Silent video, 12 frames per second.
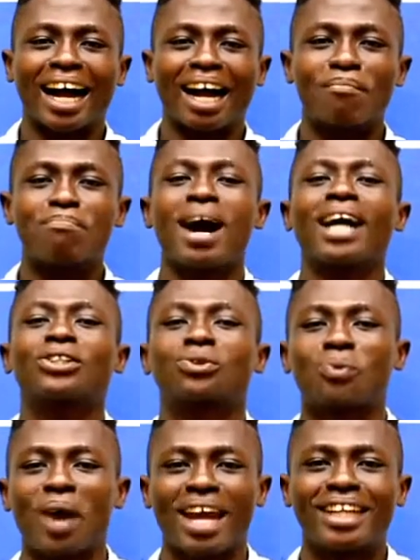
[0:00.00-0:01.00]

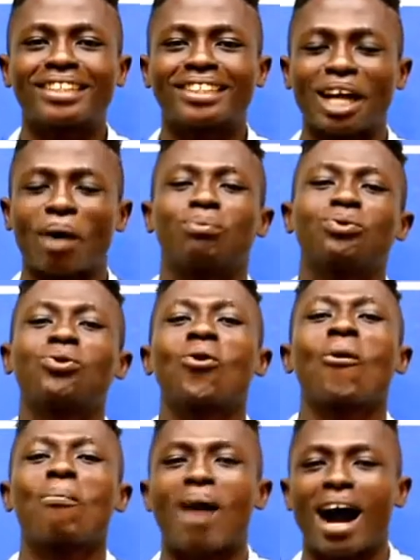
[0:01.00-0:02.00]
Maxwell Tap
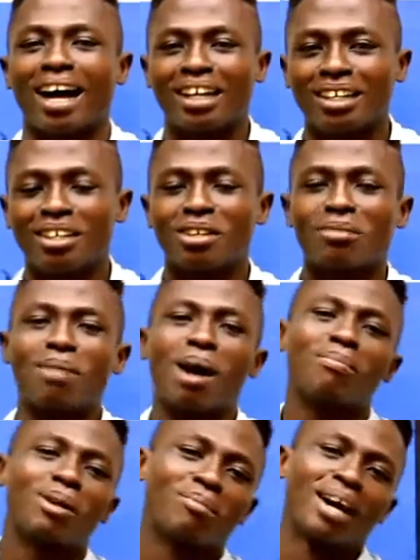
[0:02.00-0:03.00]
Soba.
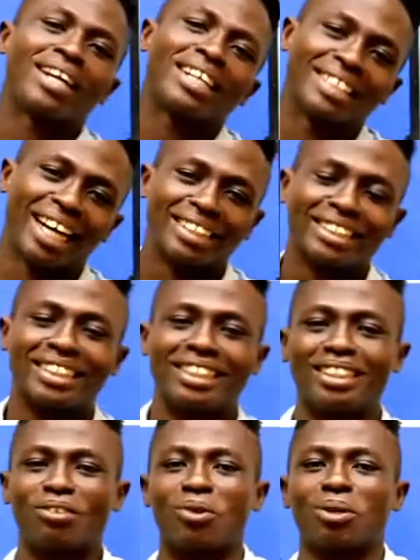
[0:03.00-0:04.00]
Mamma and Michael Jackson
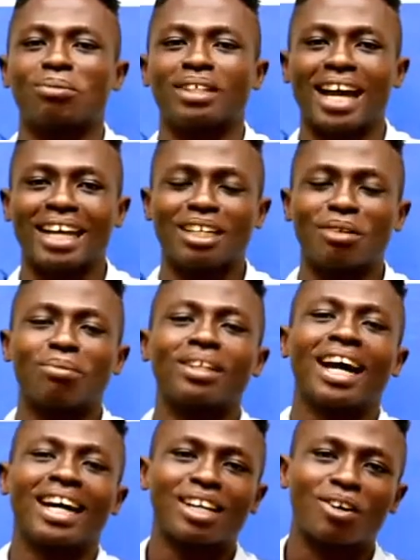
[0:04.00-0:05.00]
did call him a dad and a
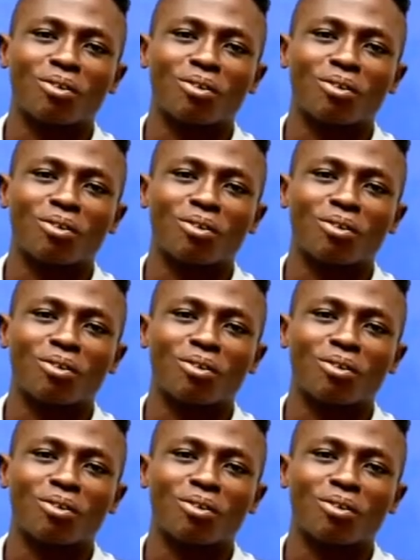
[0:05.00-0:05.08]
madaka.